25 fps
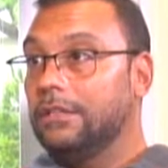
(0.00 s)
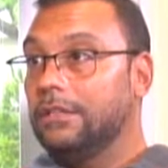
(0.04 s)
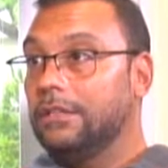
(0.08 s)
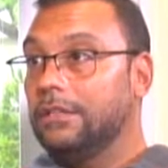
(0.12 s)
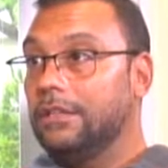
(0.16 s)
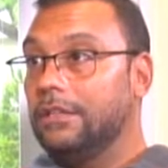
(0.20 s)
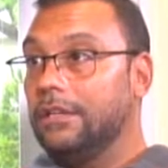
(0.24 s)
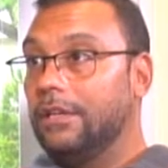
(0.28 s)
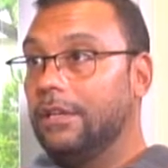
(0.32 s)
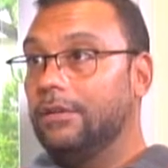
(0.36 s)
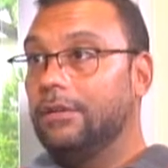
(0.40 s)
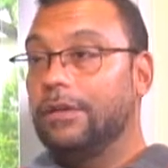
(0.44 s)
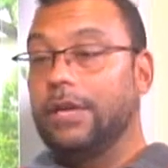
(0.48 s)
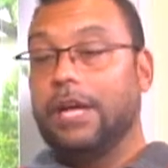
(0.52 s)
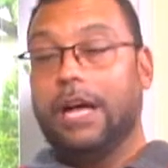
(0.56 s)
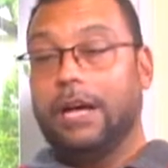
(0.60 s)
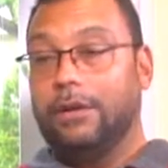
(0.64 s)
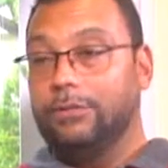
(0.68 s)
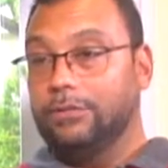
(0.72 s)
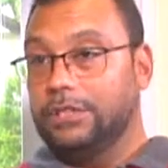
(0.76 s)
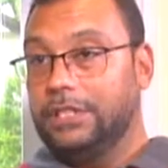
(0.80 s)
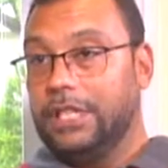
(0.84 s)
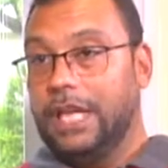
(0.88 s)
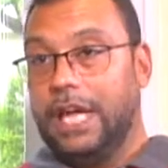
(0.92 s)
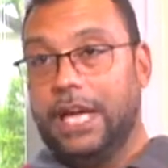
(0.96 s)
You know, I
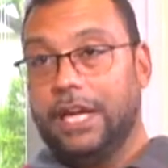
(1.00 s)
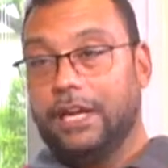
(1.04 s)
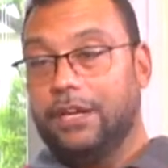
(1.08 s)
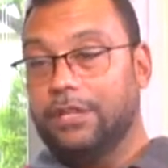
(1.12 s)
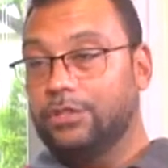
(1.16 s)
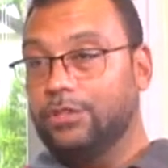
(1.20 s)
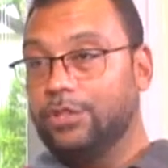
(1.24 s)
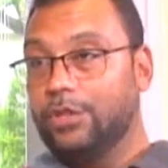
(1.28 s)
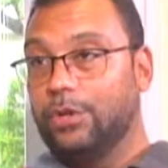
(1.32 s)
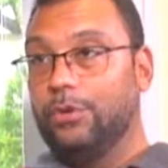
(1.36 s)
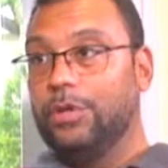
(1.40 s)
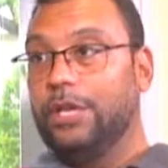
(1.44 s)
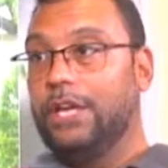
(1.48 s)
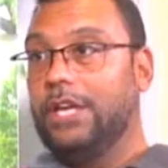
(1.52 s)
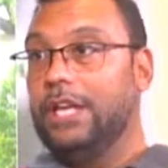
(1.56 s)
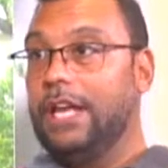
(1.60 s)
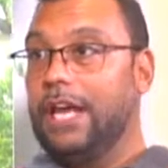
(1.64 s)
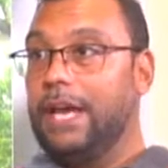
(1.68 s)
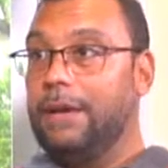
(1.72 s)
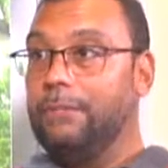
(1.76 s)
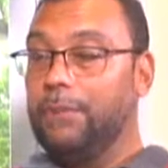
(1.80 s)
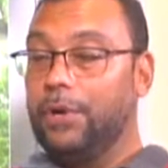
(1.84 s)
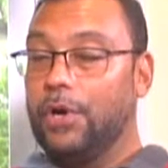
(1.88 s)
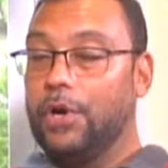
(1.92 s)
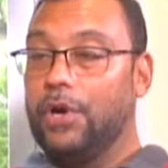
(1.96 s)
was the head custodian
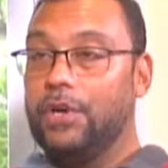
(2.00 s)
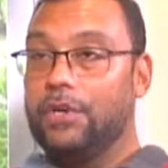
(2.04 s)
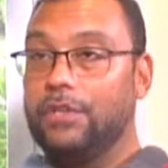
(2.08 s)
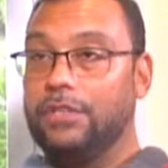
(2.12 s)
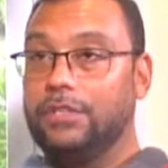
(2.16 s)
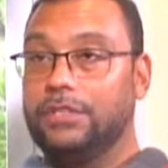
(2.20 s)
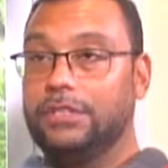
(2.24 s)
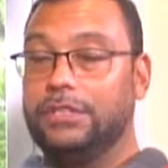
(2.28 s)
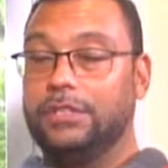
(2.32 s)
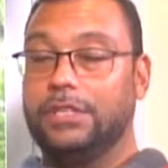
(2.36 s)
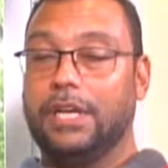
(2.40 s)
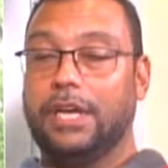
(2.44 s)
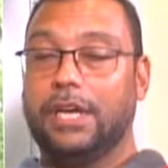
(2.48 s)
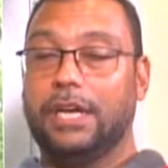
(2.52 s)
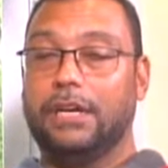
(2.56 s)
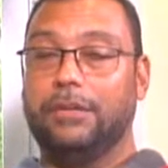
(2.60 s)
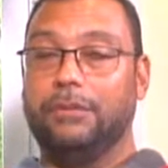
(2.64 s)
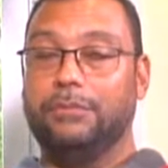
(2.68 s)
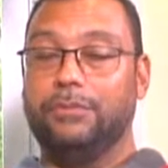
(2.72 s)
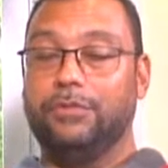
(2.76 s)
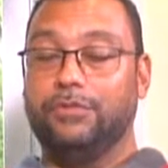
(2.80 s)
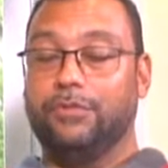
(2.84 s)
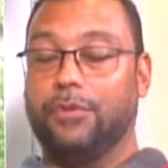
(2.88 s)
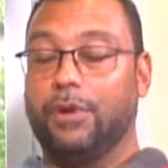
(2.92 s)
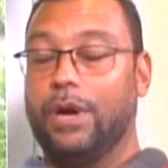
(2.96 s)
at Burns
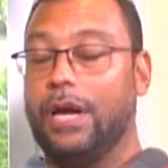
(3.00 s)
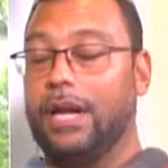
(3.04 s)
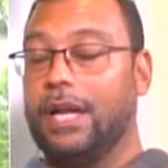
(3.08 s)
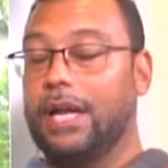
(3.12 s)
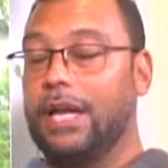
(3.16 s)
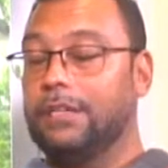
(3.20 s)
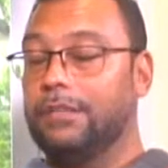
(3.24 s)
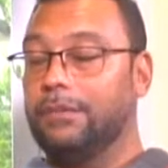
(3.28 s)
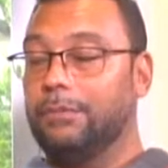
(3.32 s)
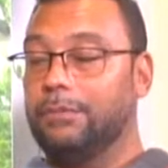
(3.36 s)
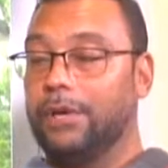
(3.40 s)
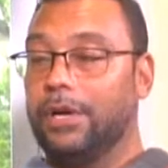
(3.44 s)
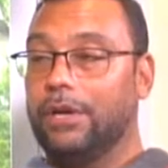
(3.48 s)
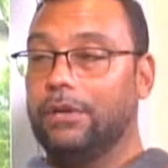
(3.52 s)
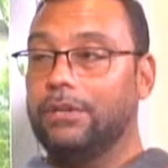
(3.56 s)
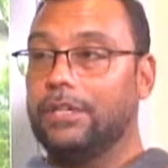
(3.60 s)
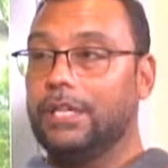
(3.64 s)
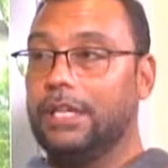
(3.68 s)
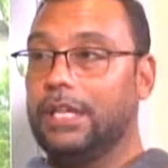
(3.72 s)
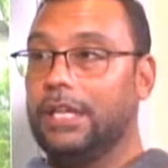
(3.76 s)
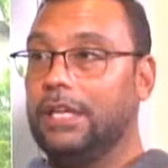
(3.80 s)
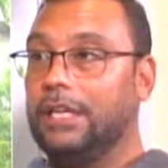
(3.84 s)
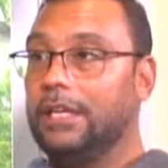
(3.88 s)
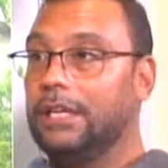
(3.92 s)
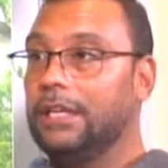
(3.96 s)
before I got to
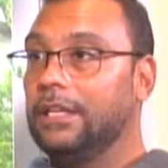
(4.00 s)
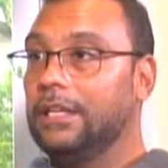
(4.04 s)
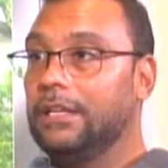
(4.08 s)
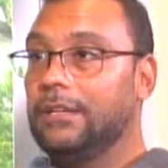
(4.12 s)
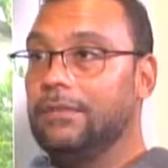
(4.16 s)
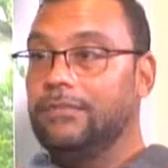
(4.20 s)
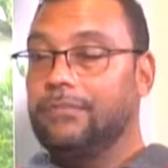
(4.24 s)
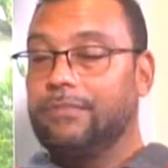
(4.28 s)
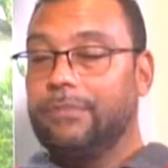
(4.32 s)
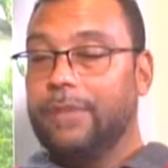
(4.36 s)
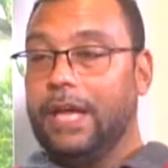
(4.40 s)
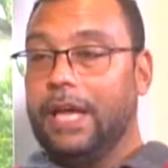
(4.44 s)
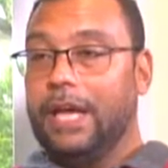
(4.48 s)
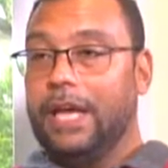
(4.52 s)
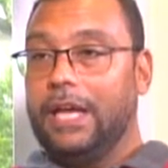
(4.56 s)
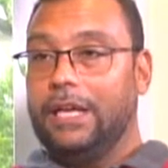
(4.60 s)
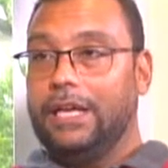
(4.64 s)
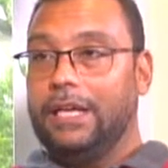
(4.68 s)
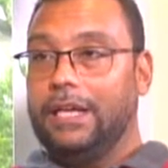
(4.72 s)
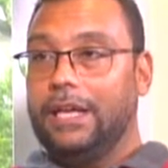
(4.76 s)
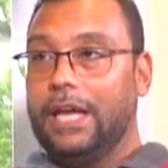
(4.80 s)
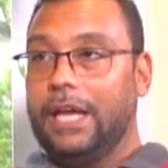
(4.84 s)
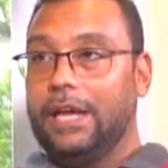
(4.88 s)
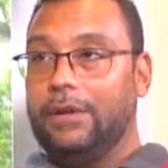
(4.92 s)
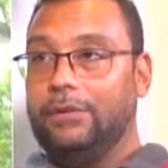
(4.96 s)
Bulkeley,
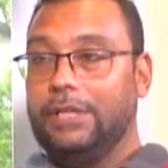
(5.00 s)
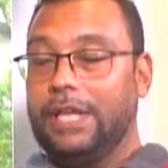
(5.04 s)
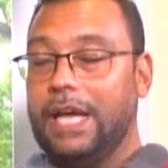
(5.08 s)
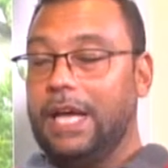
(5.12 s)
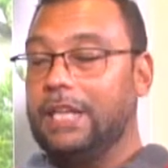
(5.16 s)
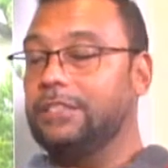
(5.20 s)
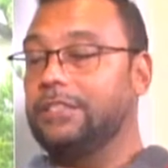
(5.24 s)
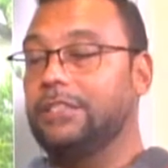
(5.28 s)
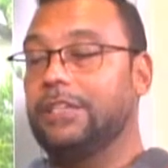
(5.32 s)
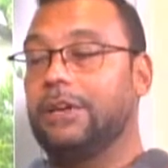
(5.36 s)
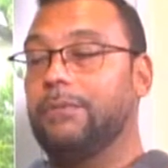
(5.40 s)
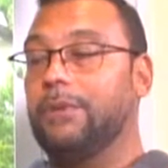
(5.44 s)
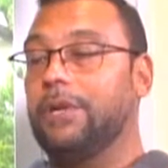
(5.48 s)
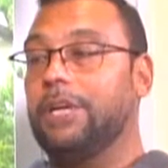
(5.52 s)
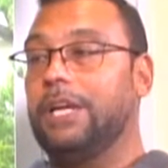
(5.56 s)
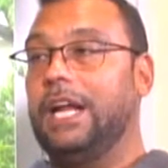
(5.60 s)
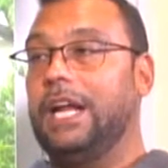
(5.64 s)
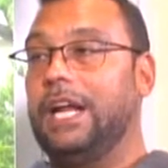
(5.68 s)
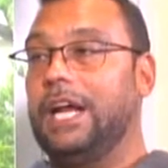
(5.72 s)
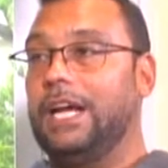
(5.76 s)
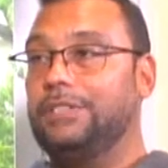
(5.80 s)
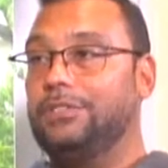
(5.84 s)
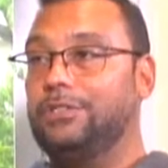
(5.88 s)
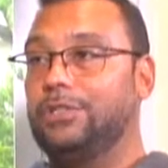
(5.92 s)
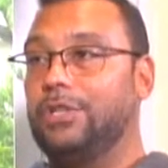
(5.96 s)
and that summer that
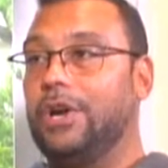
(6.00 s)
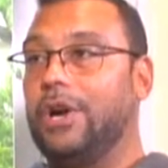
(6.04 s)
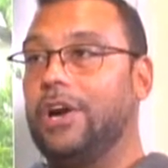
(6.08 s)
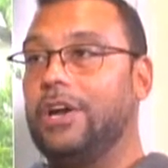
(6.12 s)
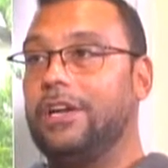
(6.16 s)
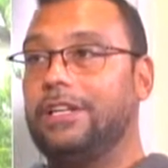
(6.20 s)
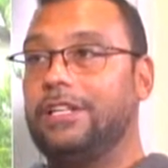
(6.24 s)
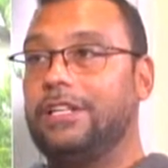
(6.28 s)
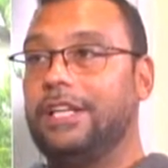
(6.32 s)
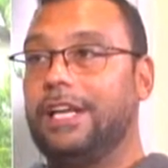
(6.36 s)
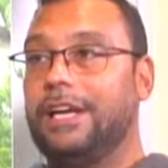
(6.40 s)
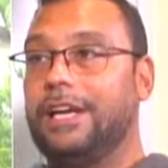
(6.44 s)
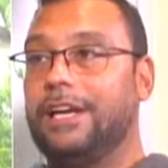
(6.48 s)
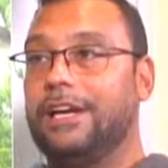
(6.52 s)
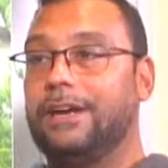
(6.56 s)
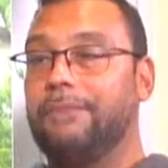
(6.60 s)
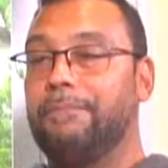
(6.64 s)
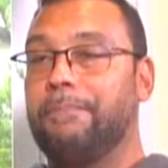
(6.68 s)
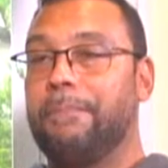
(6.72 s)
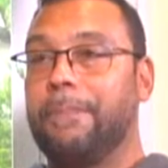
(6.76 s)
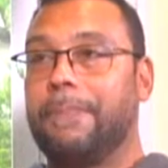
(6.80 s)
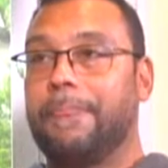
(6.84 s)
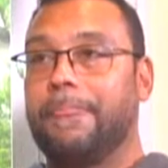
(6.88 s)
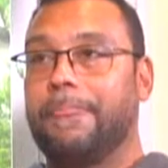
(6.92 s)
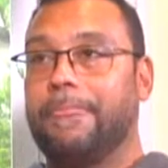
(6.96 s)
I started there,
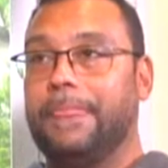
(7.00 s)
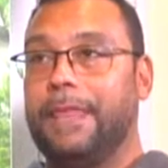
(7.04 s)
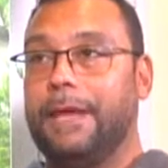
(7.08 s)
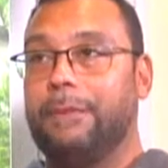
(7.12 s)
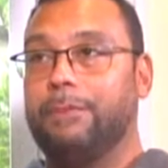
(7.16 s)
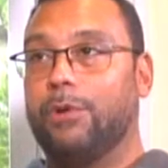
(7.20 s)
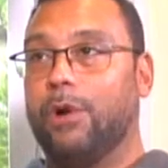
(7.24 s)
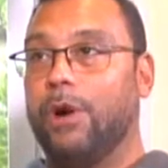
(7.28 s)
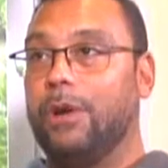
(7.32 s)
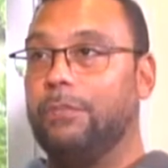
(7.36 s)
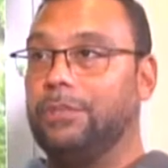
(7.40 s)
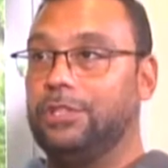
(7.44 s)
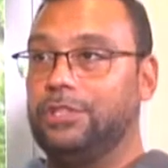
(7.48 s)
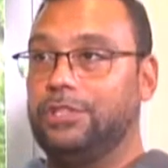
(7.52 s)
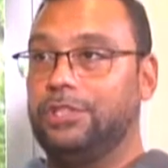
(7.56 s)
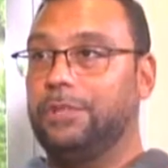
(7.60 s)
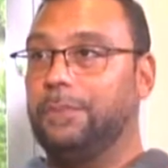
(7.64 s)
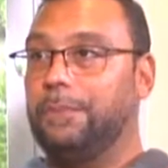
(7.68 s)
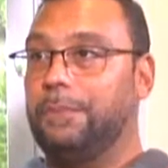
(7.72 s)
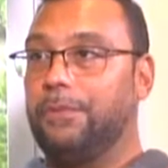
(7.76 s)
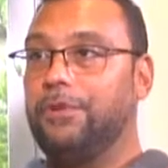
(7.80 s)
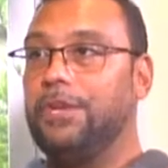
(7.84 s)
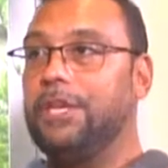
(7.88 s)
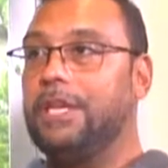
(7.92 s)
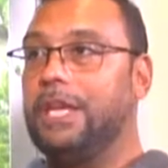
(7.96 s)
they brought me to the
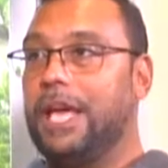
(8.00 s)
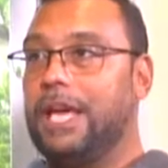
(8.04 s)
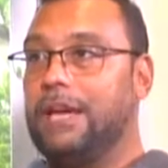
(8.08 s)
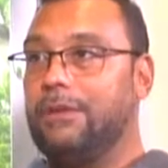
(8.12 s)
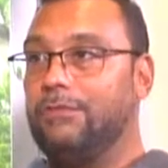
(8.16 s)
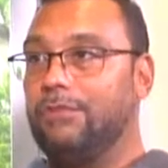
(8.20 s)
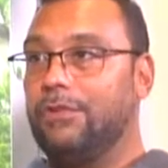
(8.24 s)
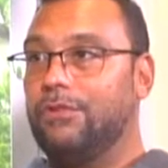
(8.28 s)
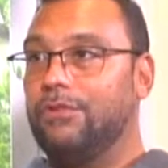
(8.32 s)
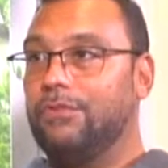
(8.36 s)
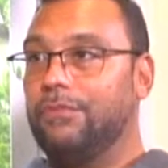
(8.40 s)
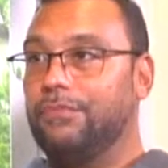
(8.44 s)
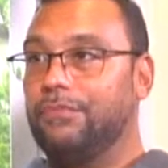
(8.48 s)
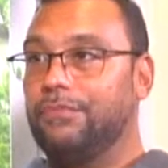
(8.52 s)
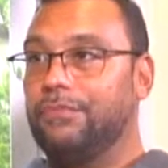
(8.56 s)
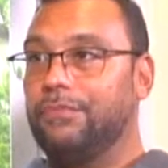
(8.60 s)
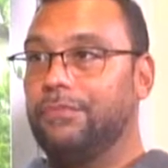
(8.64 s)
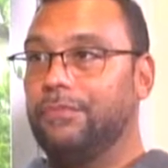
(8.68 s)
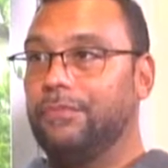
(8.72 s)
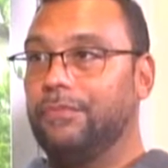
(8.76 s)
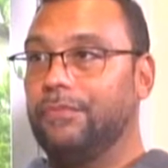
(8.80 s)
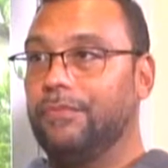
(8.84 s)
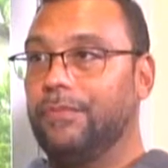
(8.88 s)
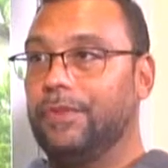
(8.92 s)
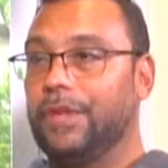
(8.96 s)
pre-K room,
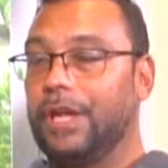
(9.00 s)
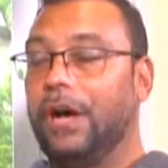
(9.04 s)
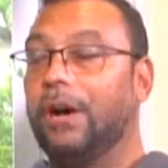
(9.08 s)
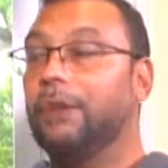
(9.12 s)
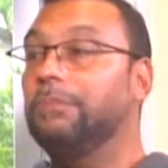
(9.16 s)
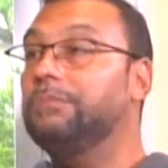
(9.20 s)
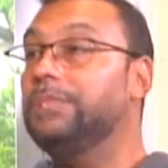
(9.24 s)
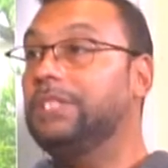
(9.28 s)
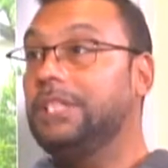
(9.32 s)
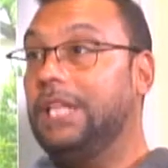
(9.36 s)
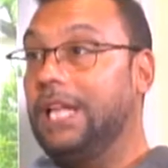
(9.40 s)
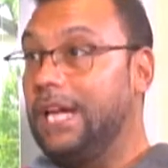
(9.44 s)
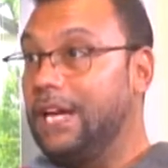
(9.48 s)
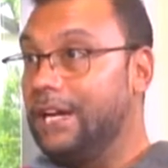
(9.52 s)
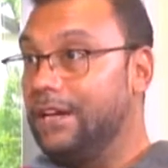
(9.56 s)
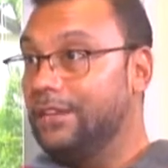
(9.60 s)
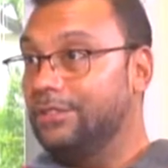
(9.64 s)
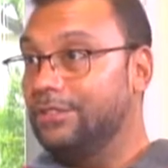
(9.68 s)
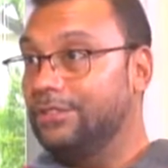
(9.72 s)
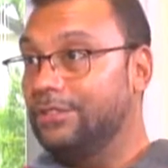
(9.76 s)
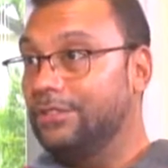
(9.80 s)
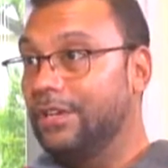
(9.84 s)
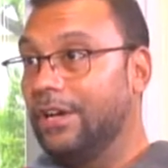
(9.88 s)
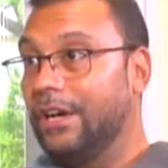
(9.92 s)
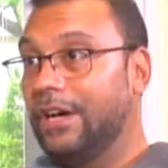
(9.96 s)
right,
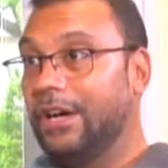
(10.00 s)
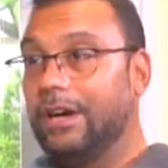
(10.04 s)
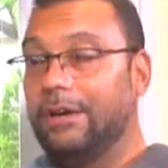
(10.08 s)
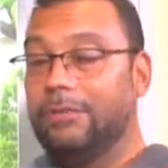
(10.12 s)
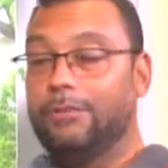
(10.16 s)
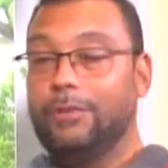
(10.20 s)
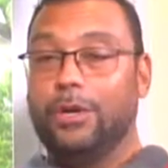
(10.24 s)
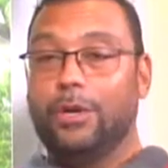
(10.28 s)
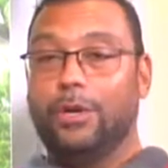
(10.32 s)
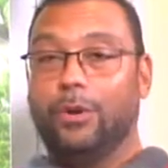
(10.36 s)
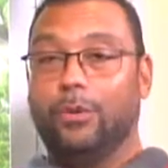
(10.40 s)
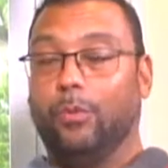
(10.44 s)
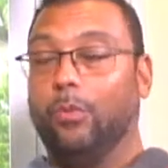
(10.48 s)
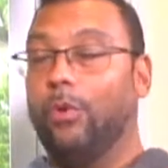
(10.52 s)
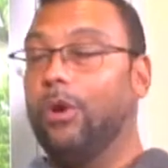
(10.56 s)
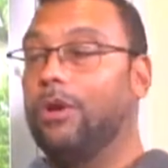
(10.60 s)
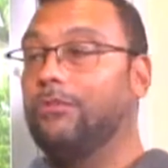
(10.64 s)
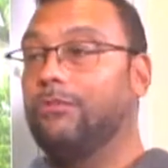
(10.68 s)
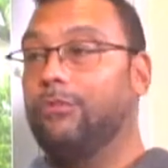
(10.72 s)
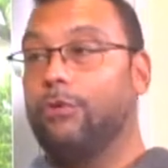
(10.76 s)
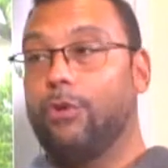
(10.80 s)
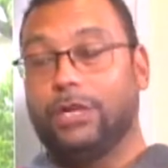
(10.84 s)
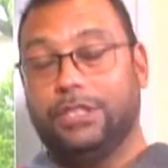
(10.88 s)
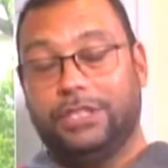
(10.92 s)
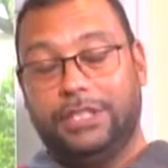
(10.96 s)
upstairs, right.
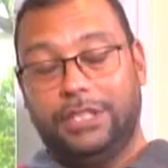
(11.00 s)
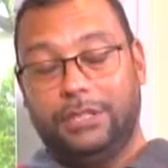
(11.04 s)
114,